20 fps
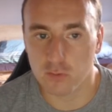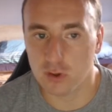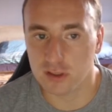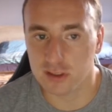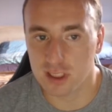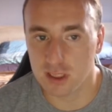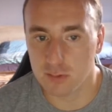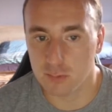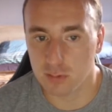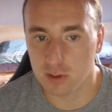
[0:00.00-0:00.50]
For
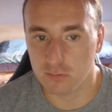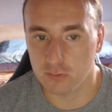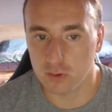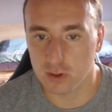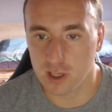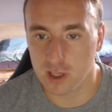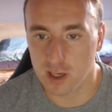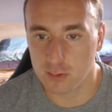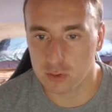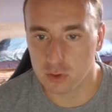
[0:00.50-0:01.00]
example, if you
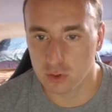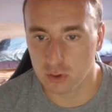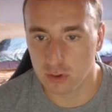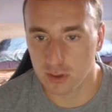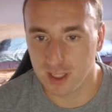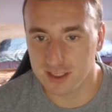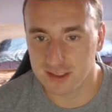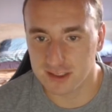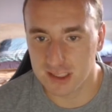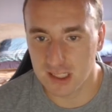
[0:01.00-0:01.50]
capture on
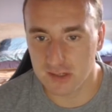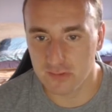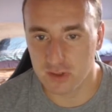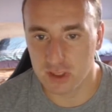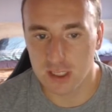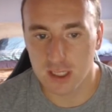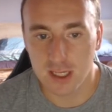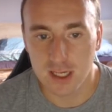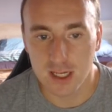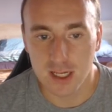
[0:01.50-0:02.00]

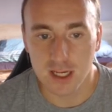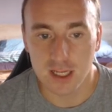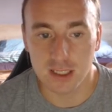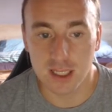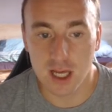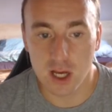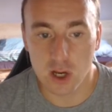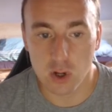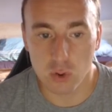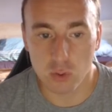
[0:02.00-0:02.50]
a7,
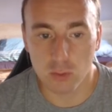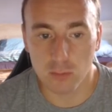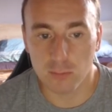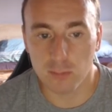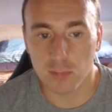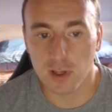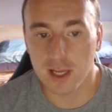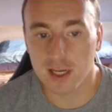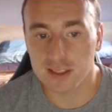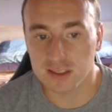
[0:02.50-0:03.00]
now
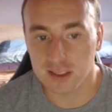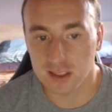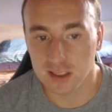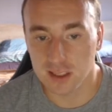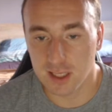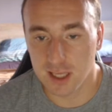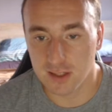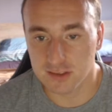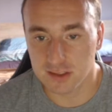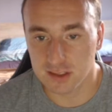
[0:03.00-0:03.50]
black still
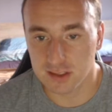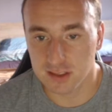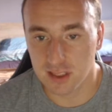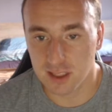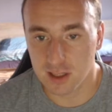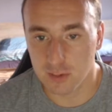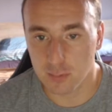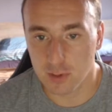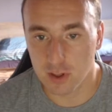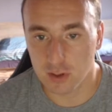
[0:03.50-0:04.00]
has to
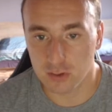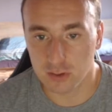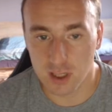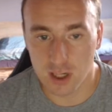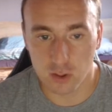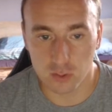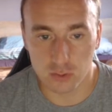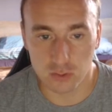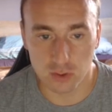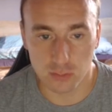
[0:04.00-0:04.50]
think about
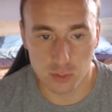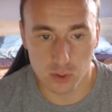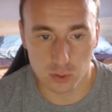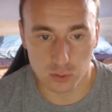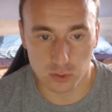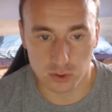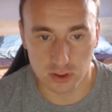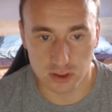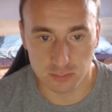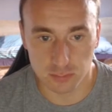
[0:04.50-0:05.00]
how to
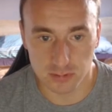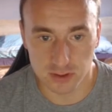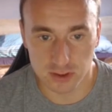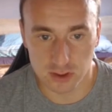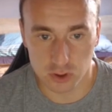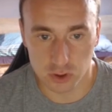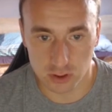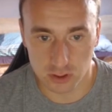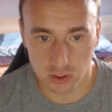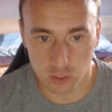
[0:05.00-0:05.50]
approach this
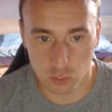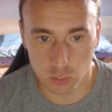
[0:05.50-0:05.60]
position.